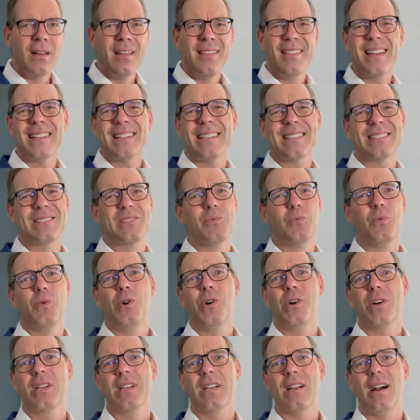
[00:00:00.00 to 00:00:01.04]
That doesn't
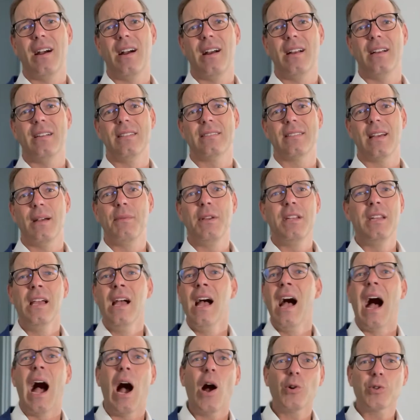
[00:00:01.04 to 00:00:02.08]
work, guys. I mean,
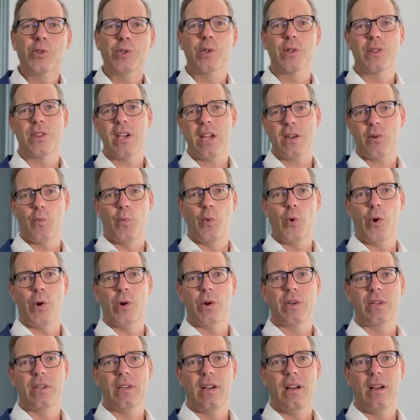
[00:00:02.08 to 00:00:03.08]
how should that work?